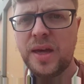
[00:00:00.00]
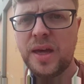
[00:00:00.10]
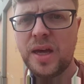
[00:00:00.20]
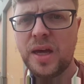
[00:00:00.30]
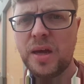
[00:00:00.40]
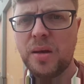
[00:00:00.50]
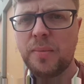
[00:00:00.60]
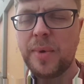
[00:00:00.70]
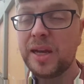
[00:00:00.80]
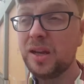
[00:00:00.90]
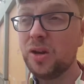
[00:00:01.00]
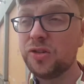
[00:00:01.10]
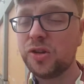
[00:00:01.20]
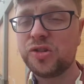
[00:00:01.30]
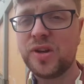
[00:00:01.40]
And I
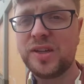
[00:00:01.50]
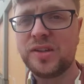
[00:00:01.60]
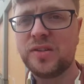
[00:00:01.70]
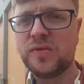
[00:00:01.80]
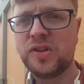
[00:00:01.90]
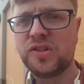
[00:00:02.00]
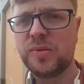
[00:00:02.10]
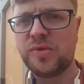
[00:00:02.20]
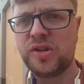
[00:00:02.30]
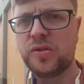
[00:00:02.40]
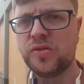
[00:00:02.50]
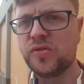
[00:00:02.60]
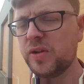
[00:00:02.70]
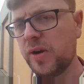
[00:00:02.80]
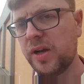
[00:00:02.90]
also try to convince them to
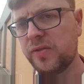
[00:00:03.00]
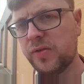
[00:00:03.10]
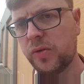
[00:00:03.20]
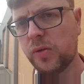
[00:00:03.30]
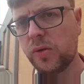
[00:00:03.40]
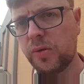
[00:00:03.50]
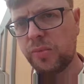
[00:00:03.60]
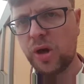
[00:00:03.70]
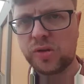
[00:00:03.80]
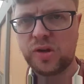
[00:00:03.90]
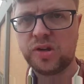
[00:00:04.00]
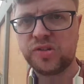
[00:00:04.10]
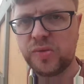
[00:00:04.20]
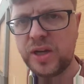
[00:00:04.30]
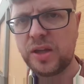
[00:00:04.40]
use Ferrite for
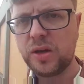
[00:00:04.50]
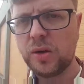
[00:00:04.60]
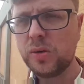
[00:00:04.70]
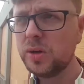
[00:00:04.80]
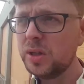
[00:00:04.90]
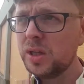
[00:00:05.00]
broadcast radio,